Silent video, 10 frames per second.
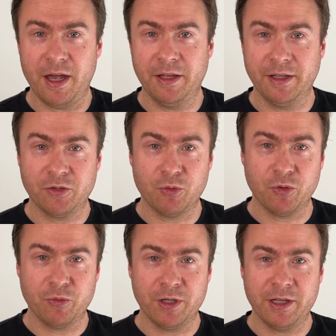and that will
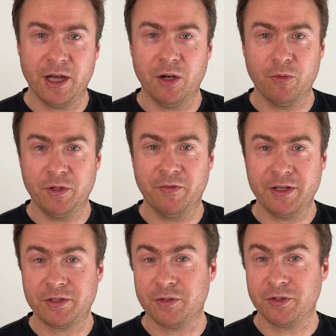really allow
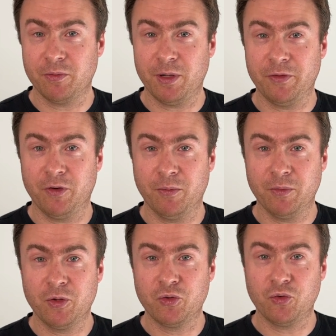investors on the
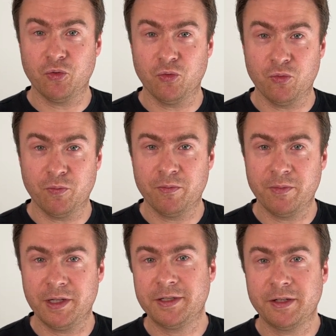platform to
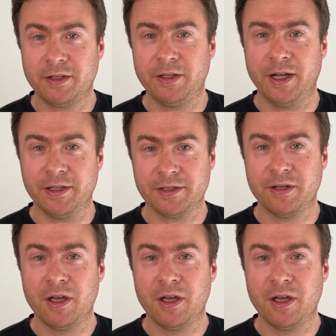instantly get